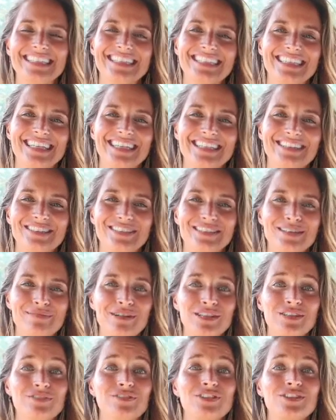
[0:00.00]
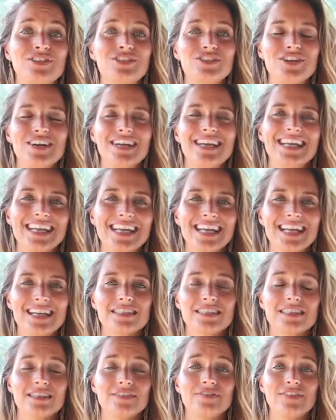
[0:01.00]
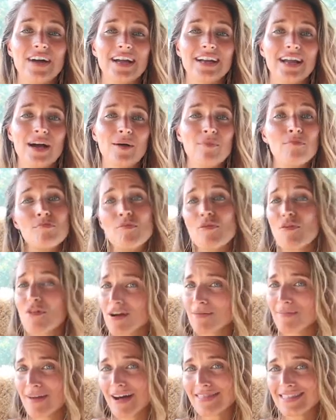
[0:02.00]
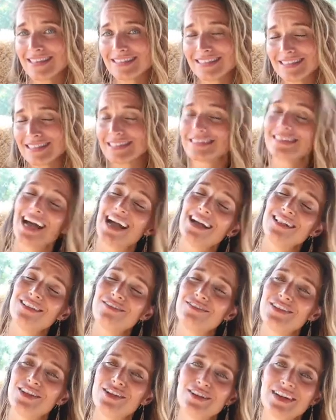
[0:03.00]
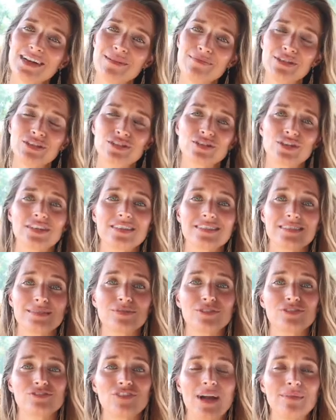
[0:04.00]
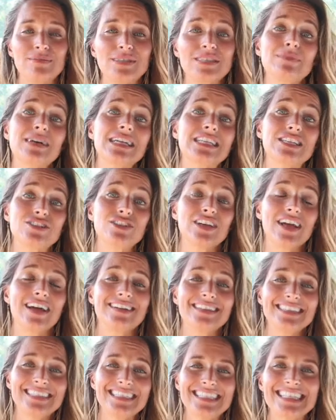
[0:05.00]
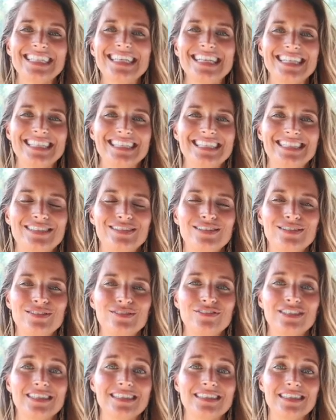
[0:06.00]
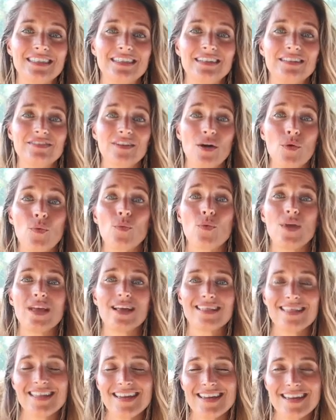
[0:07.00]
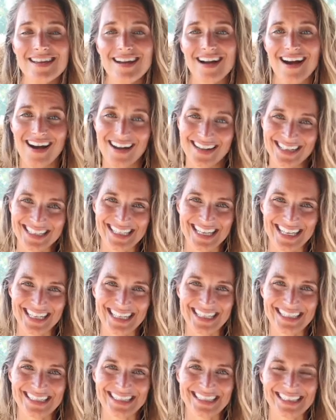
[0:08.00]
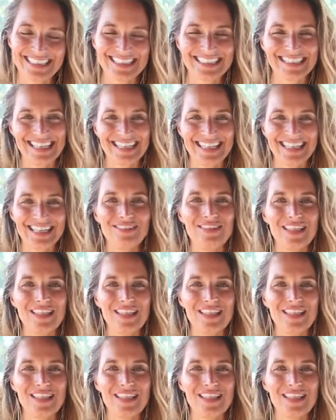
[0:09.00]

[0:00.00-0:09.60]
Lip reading: Thank you so much for joining, and to find out more about this style of yoga, be sure to subscribe to my channel to receive weekly content. Sending you